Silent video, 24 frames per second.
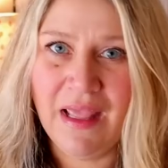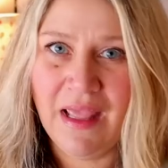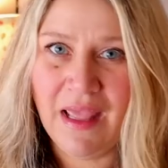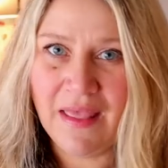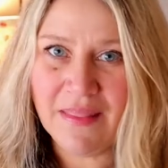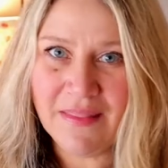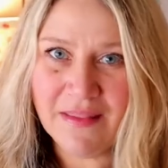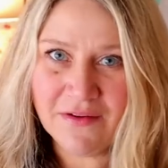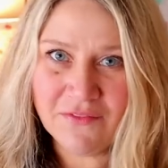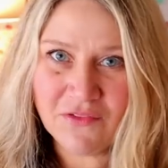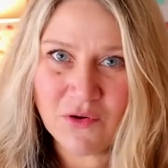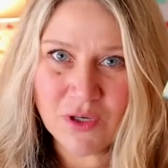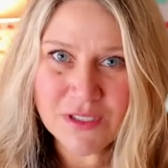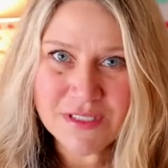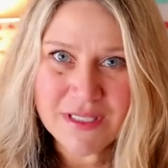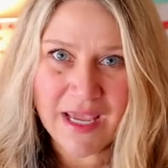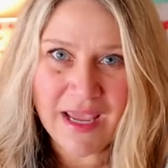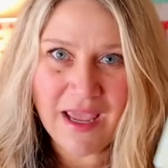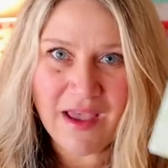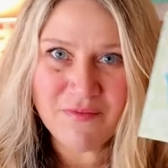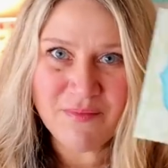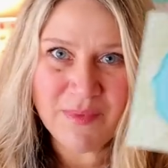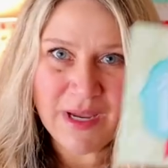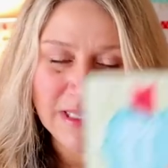And then of course I
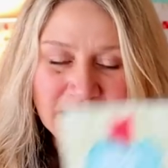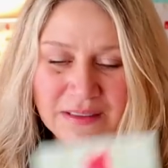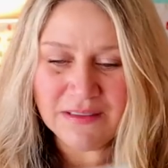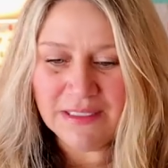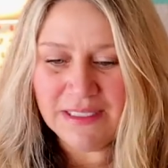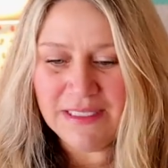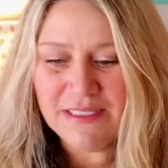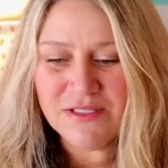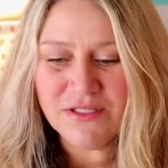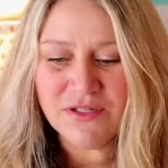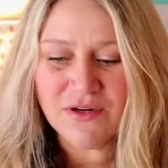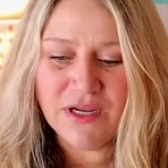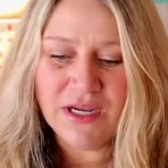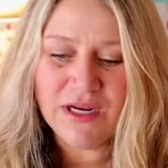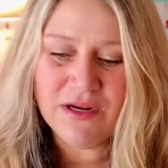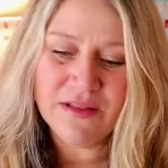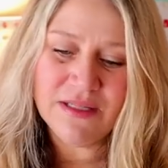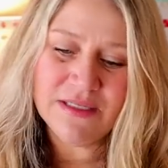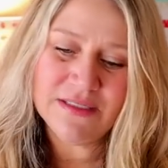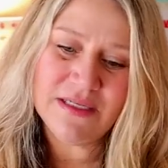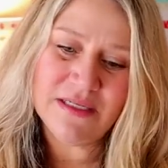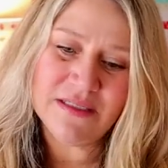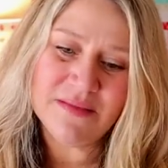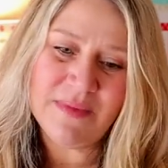have my little insert here
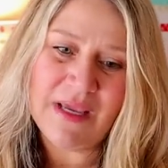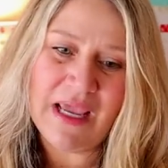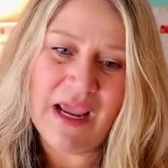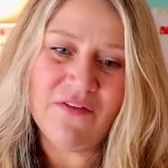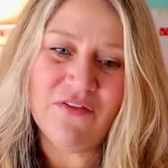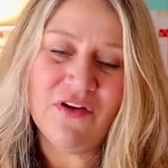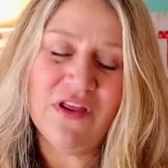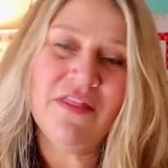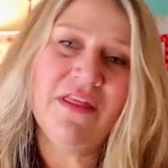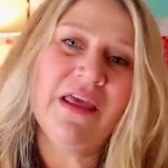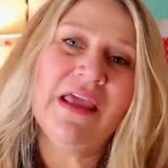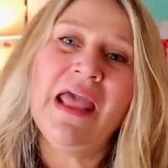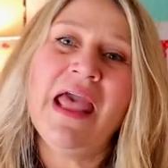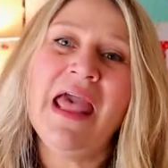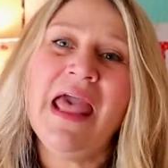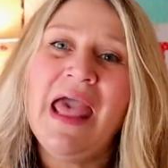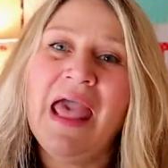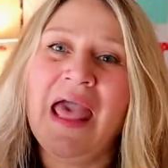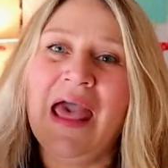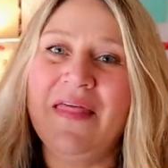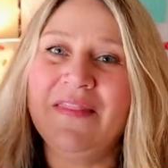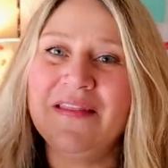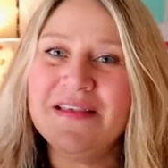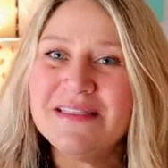that tells me everything.
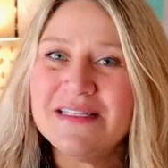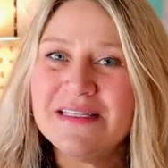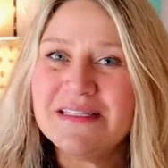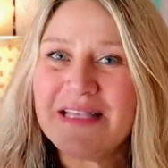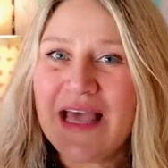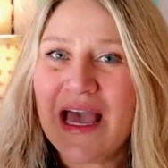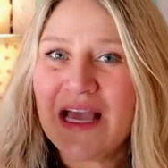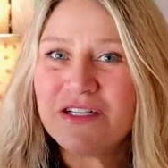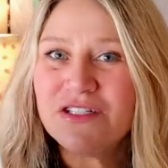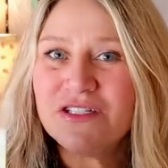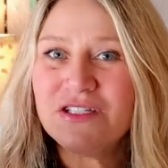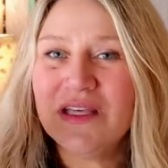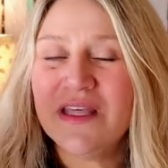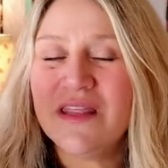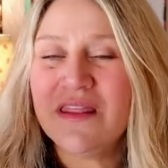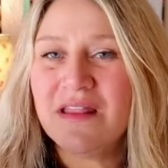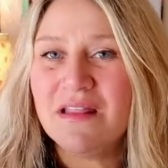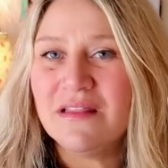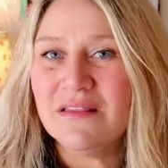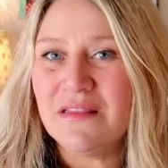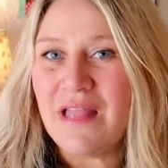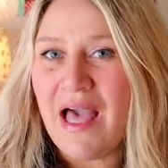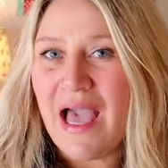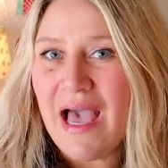And this is actually
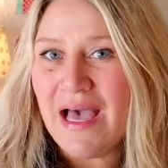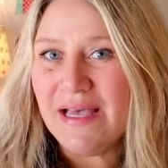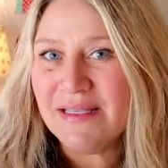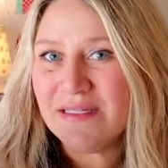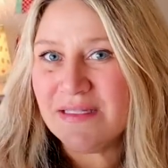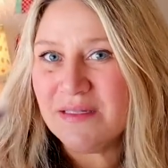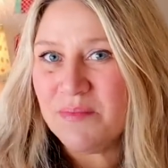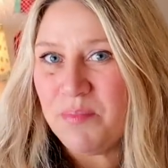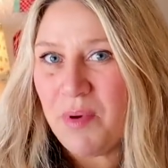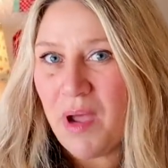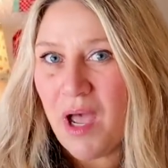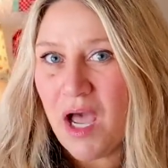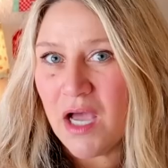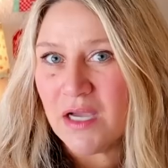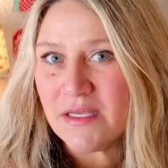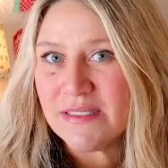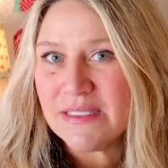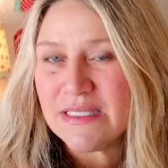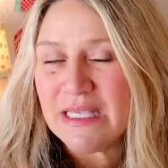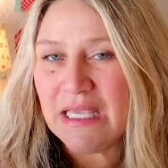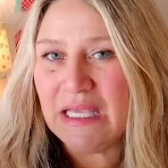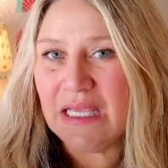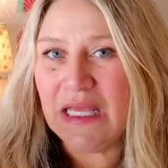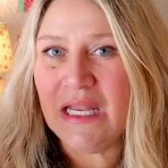the last
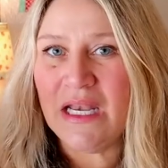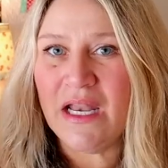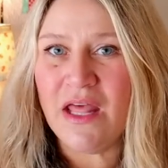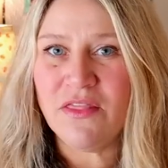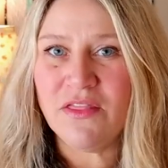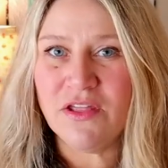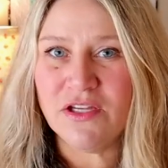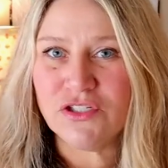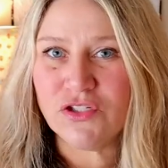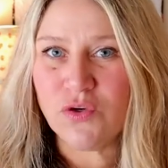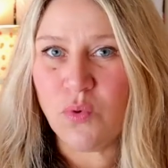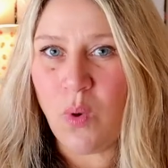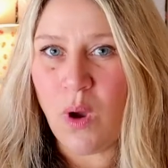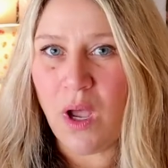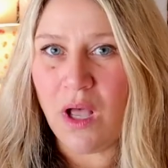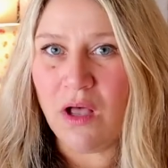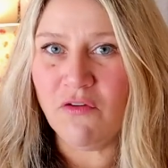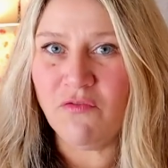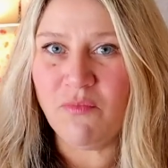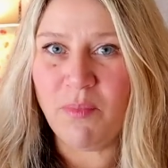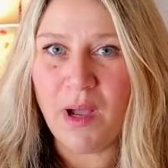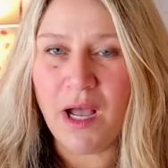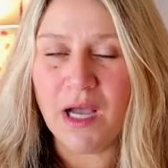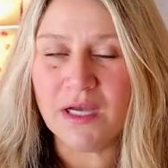box in the
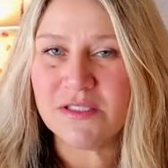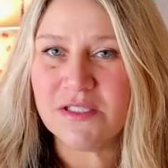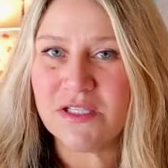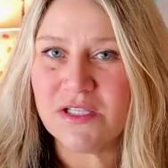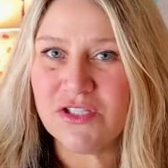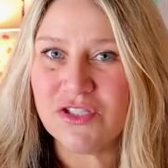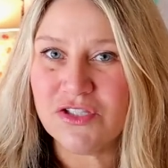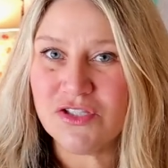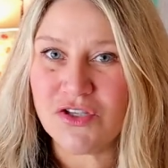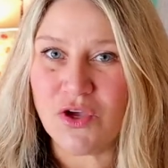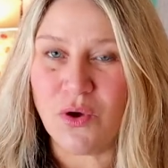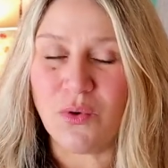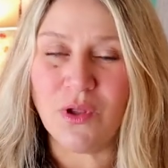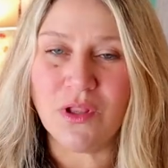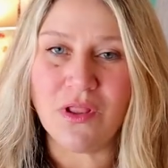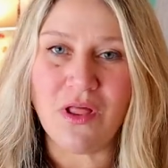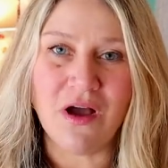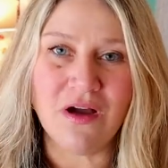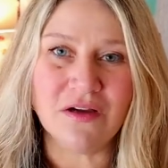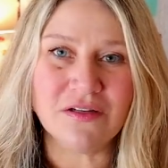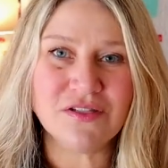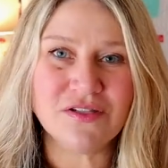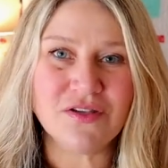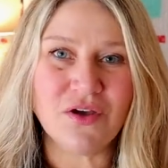twelve box sew
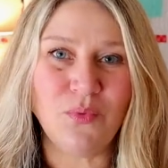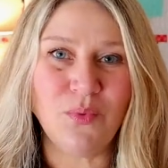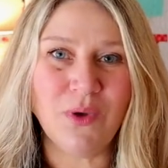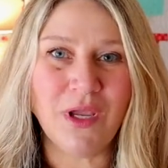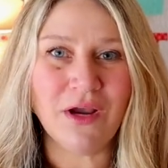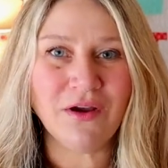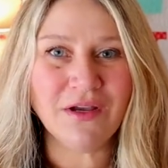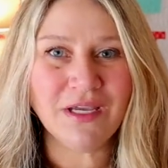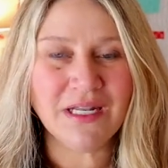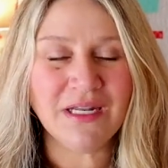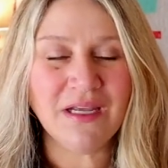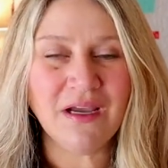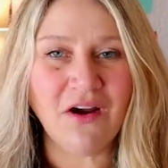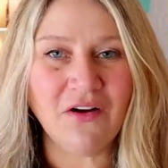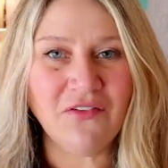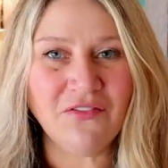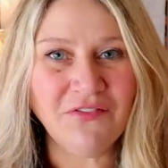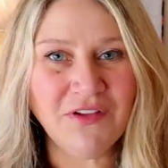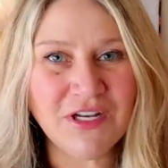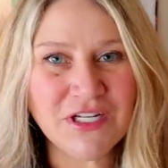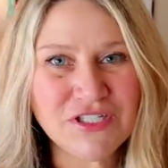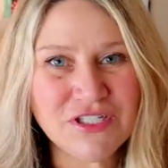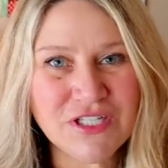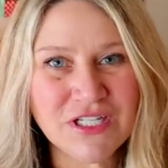along. So we are getting our
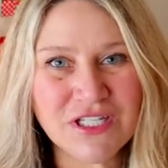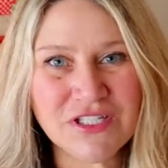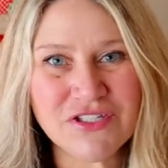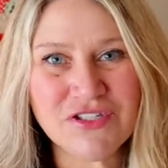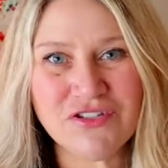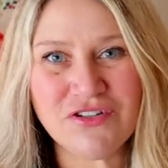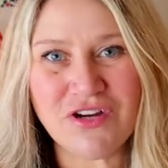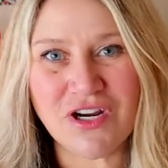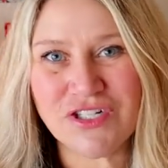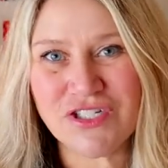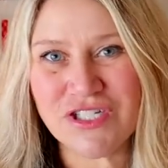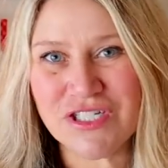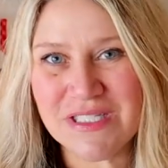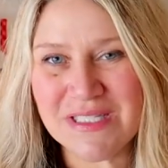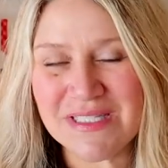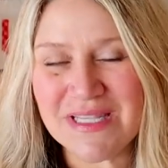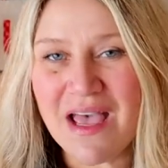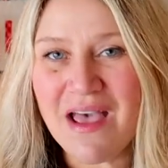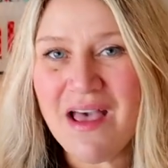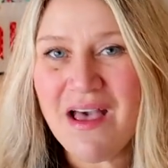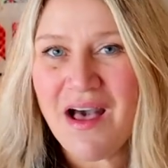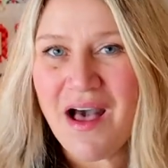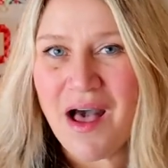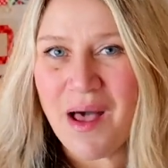finishing instructions.
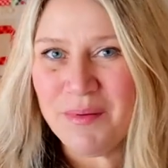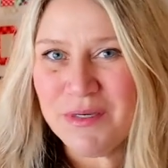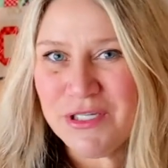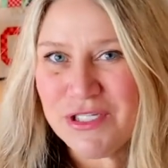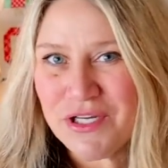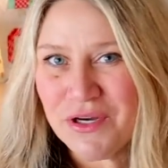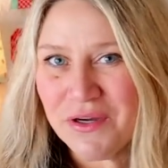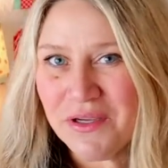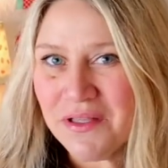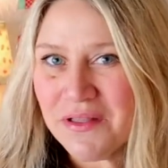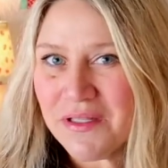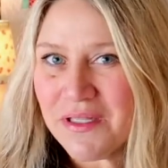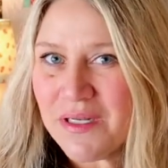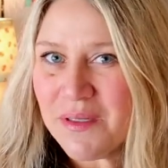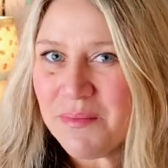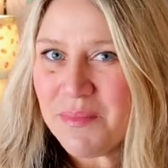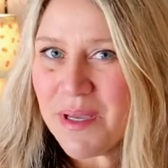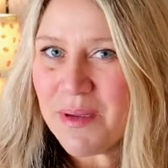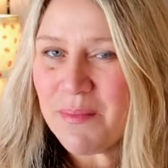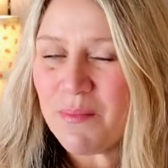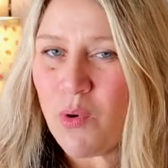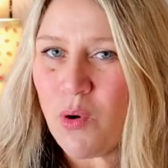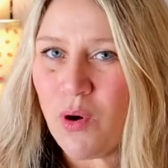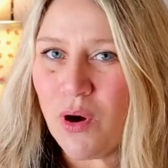I'll be sharing a little
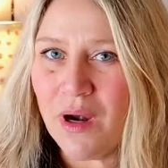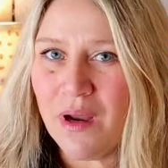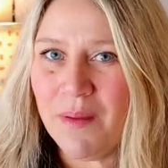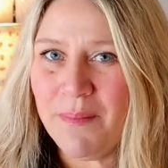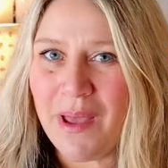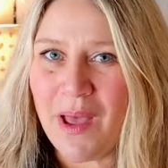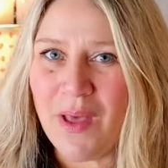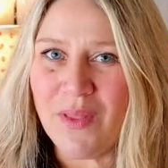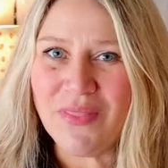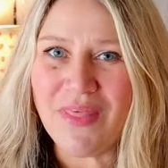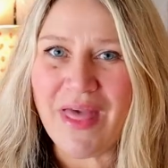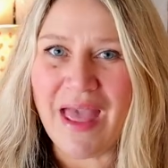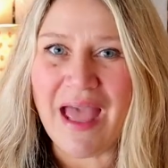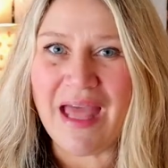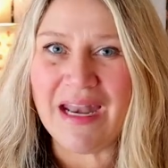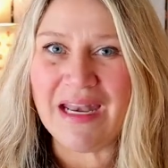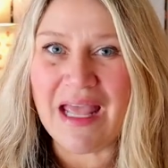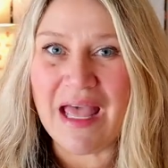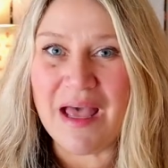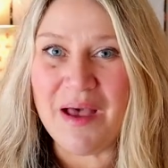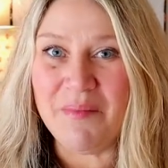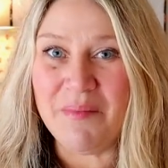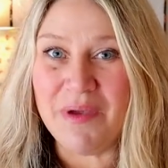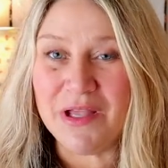bit more about that
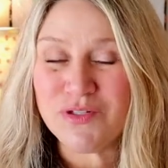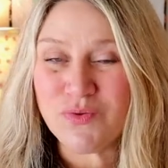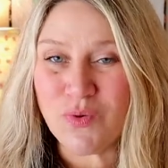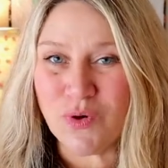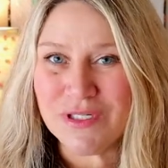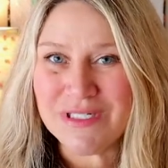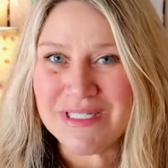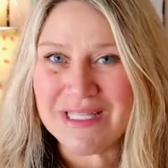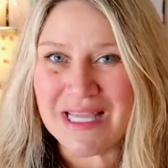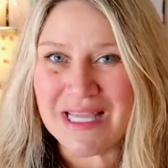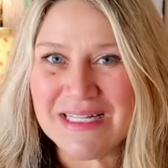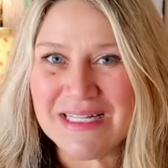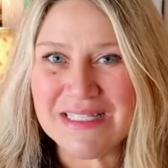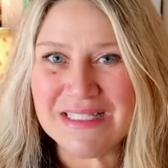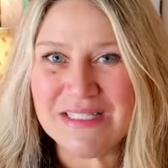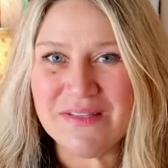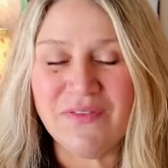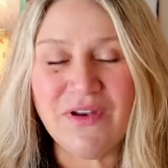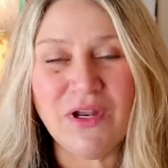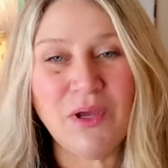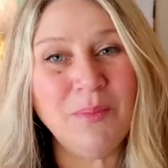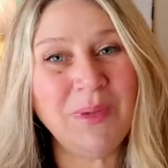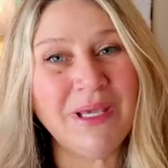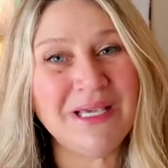um, towards of this
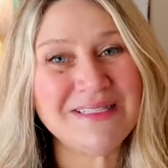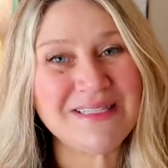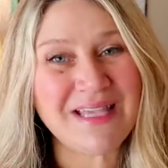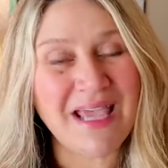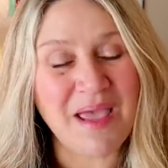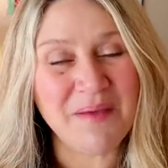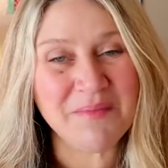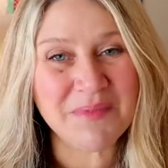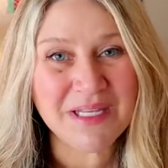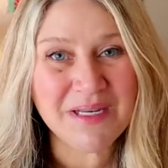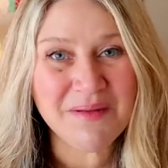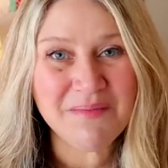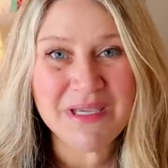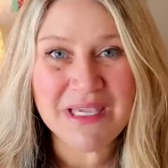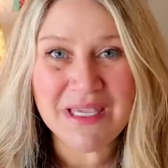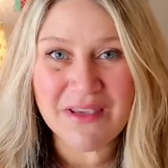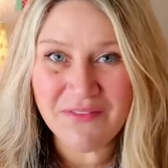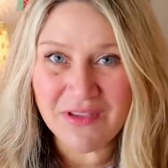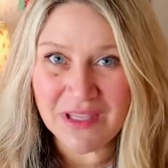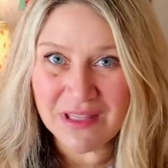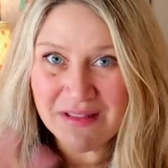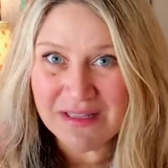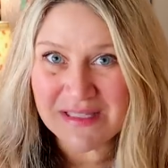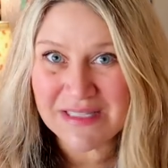video because I am gonna be
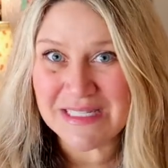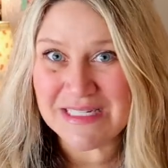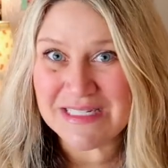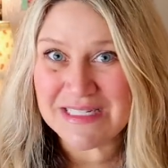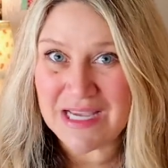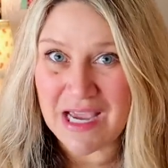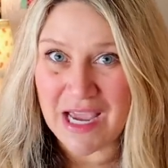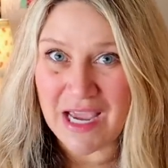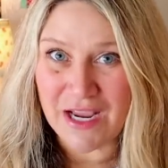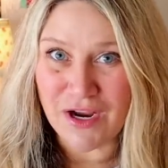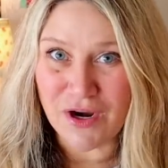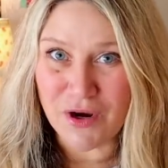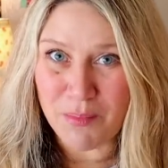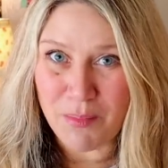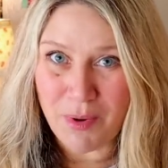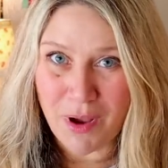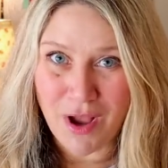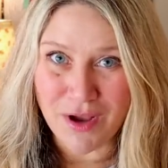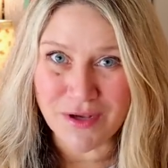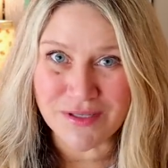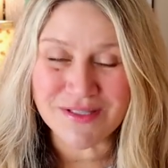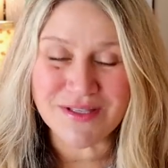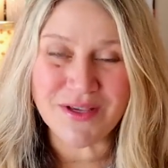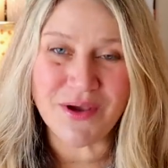giving this entire
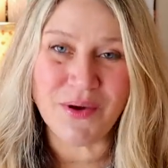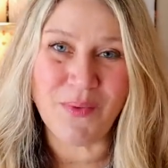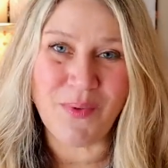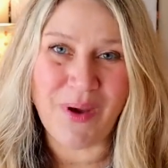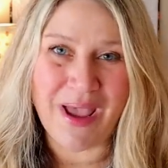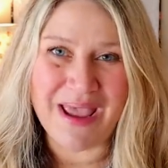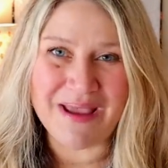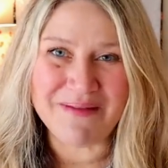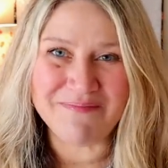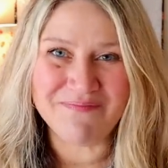box away.